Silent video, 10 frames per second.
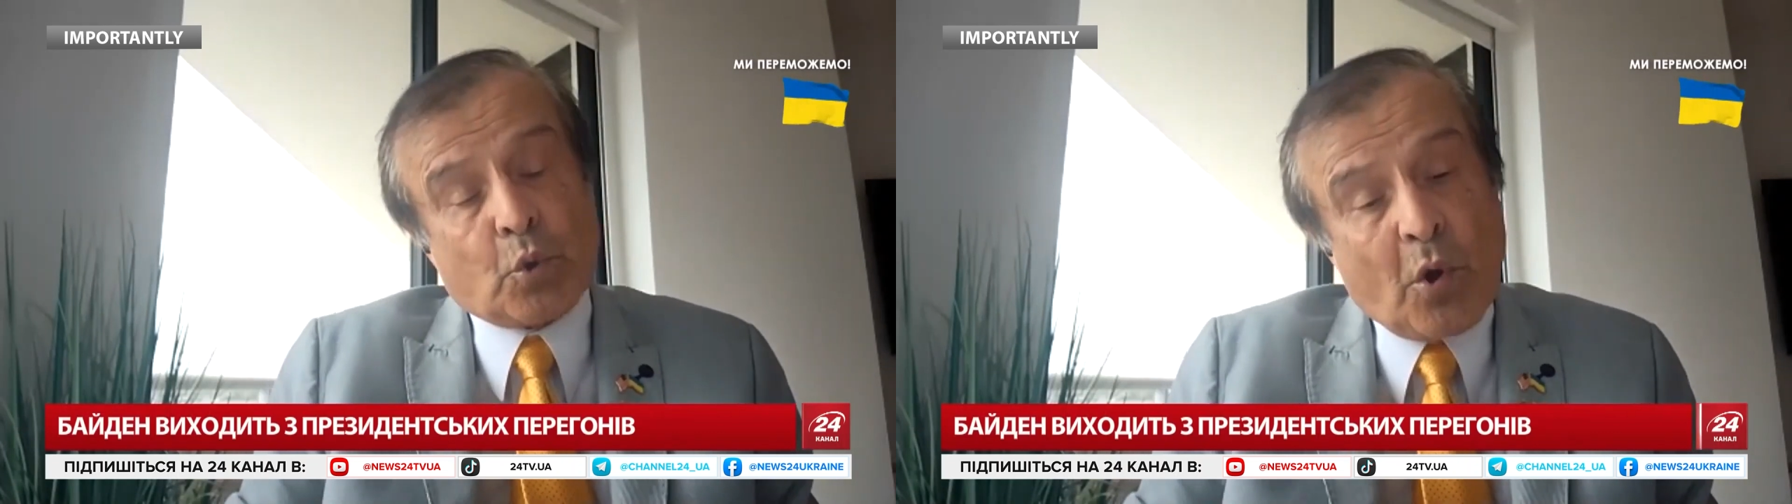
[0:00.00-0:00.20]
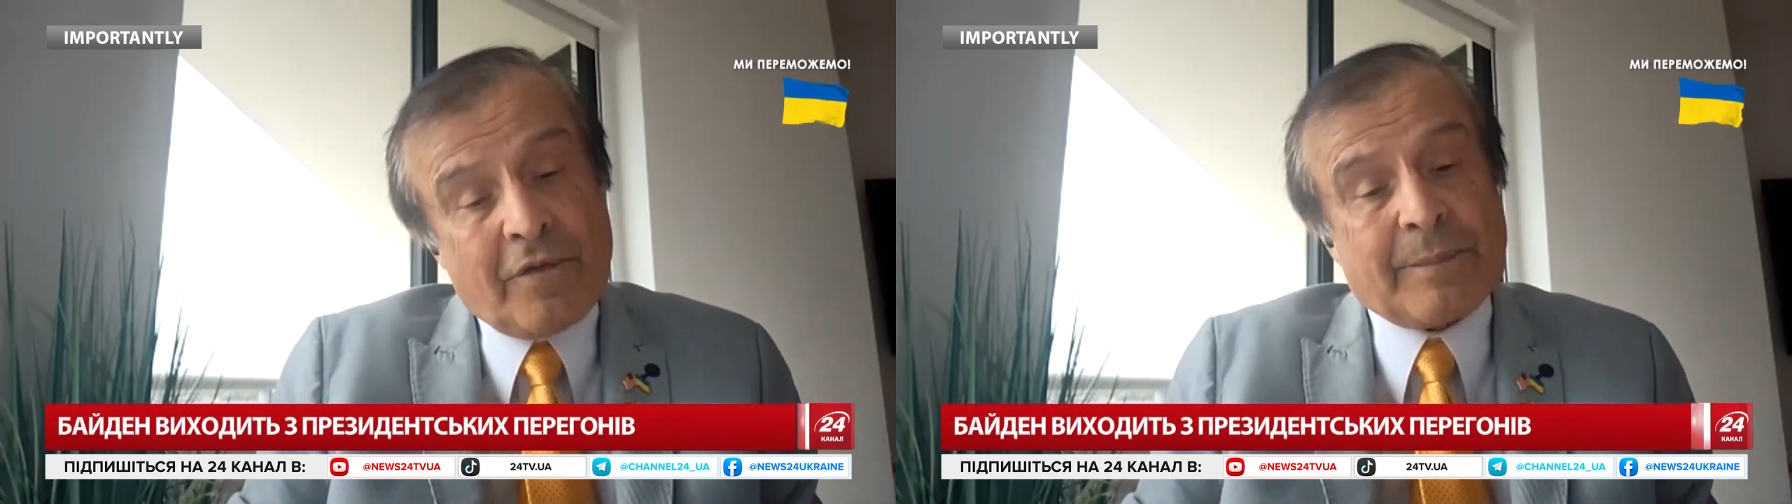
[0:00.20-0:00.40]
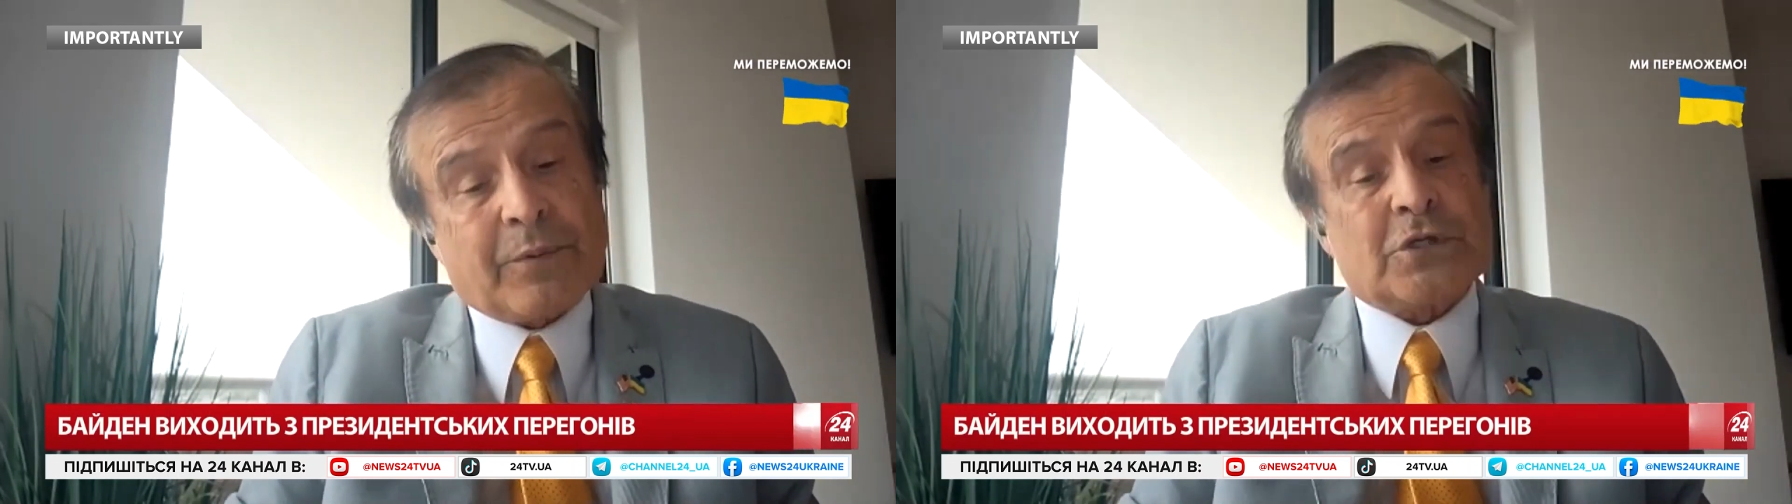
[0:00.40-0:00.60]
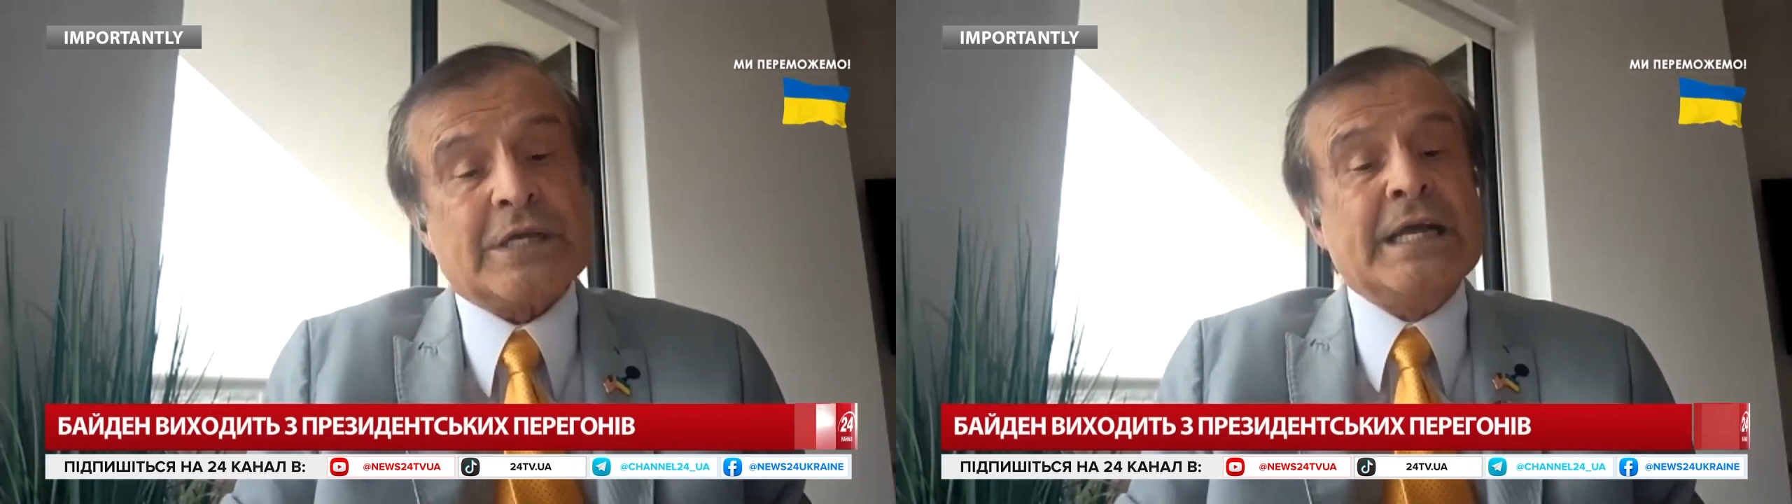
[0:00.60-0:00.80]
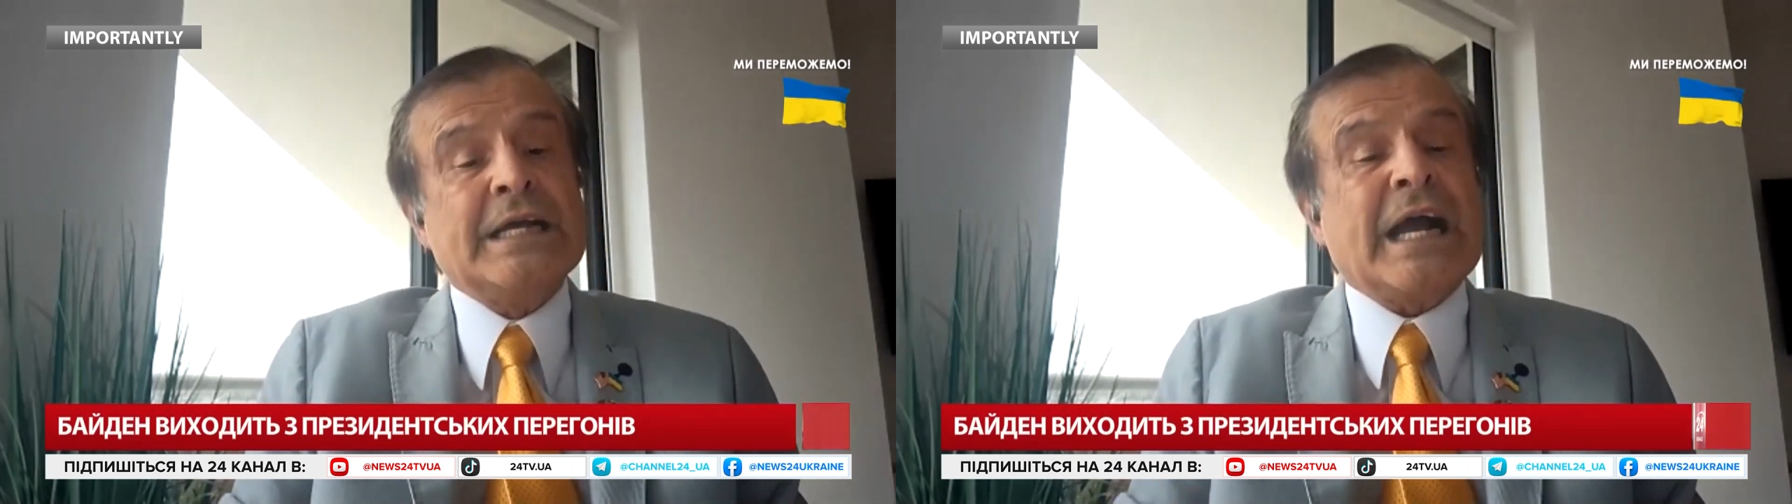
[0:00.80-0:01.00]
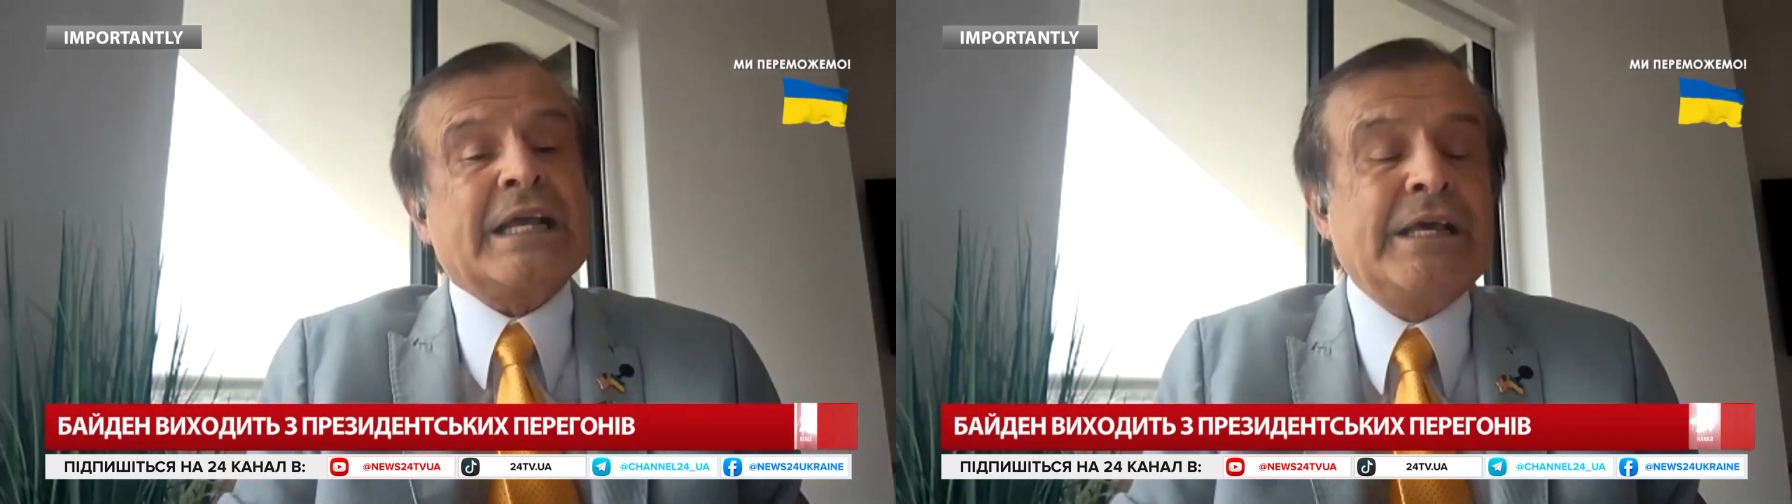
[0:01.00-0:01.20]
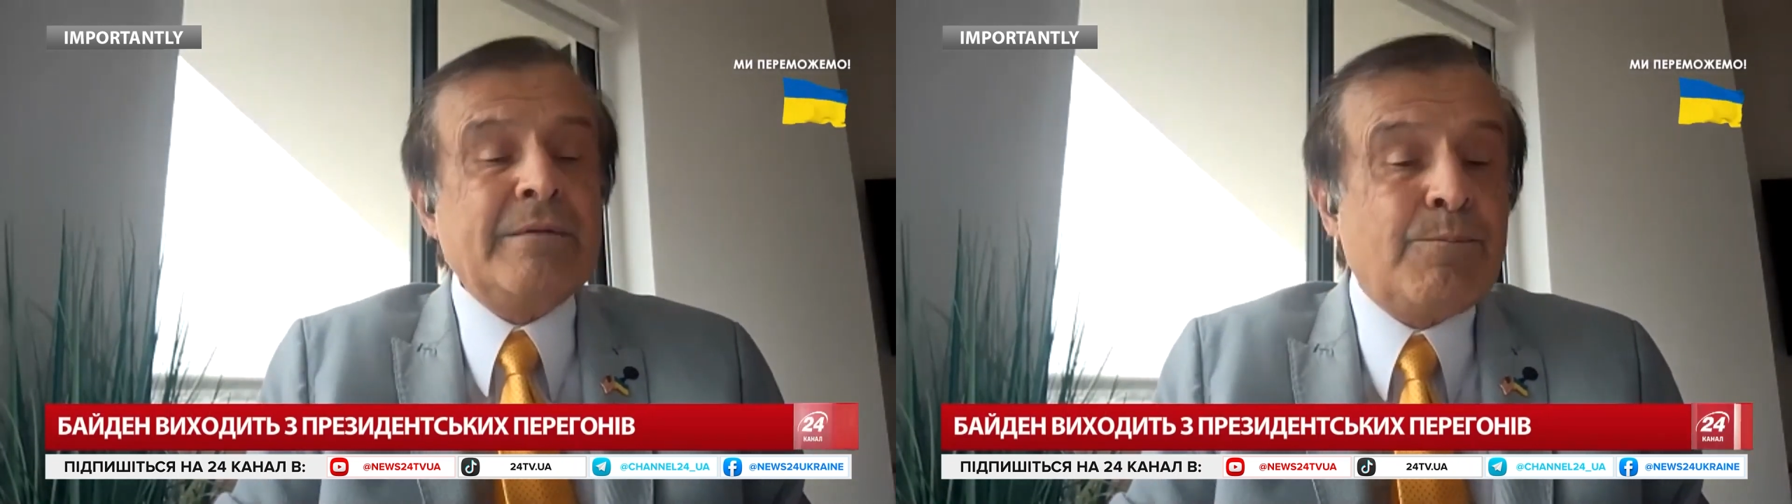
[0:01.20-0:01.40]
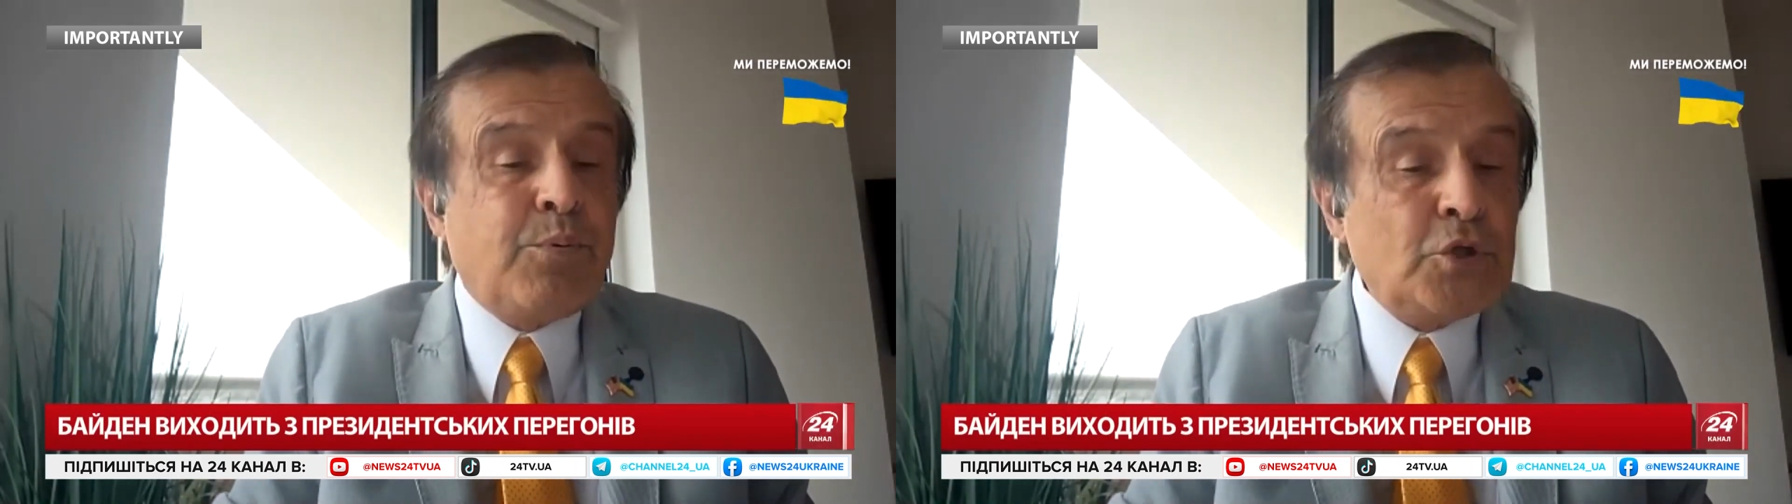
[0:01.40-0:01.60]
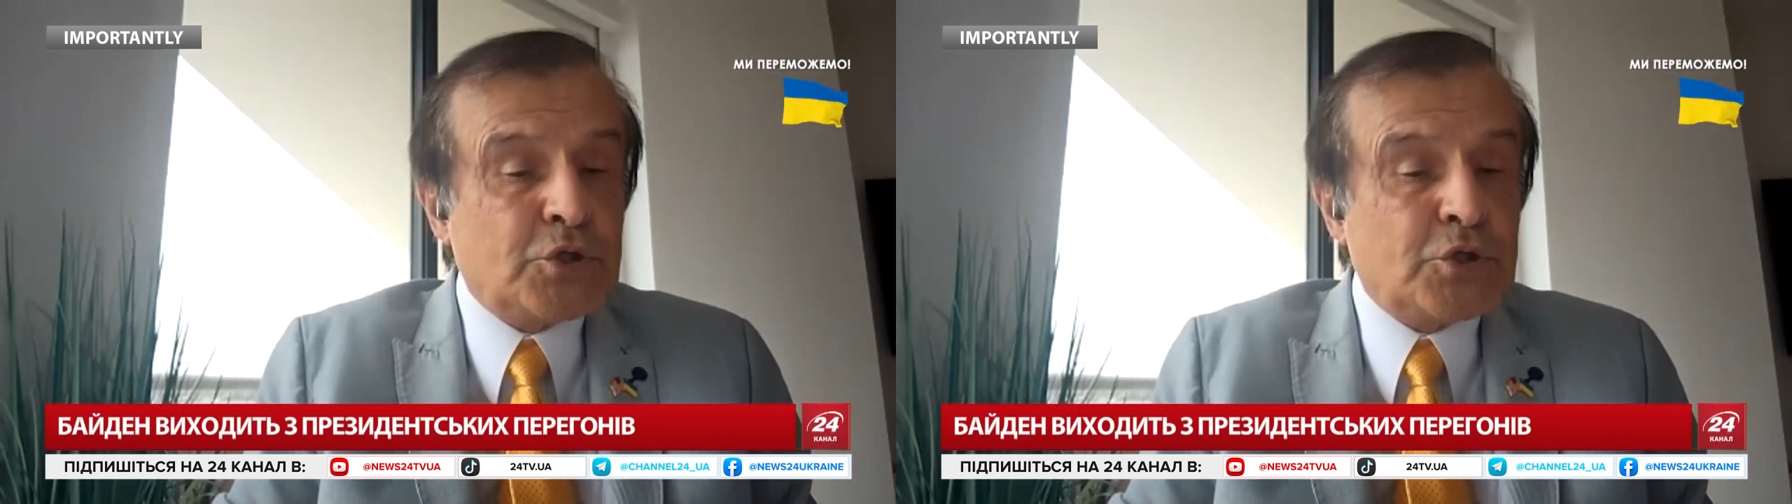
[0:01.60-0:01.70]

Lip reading: Another question is how you are